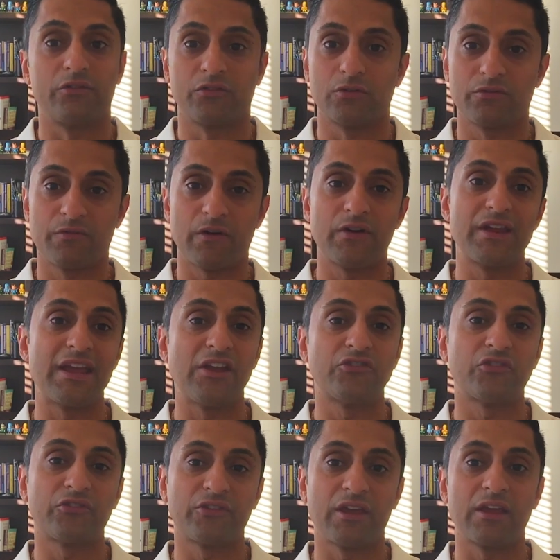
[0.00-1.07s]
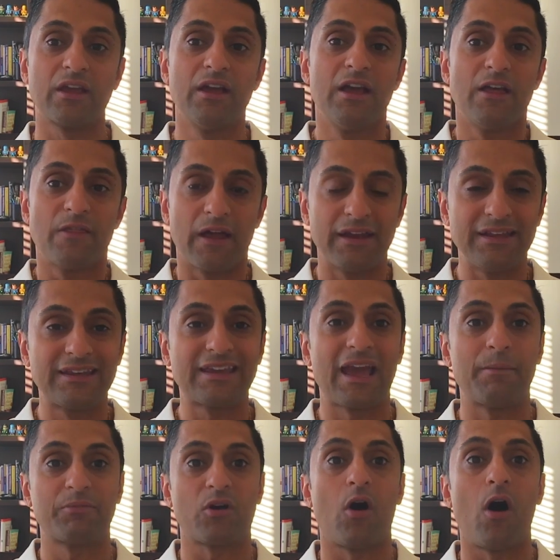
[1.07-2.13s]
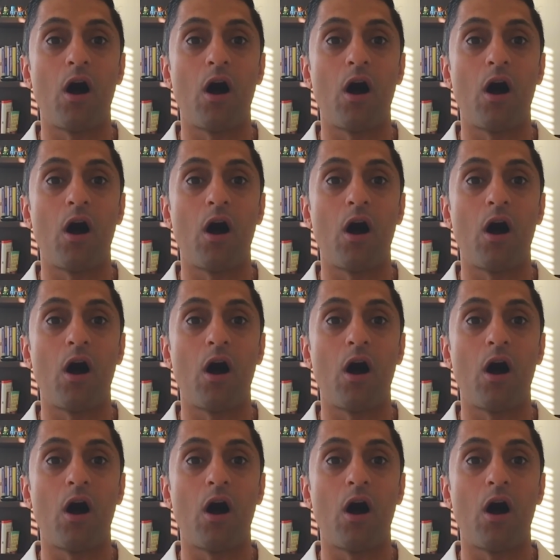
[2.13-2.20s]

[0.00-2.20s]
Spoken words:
So it's very interesting that he kept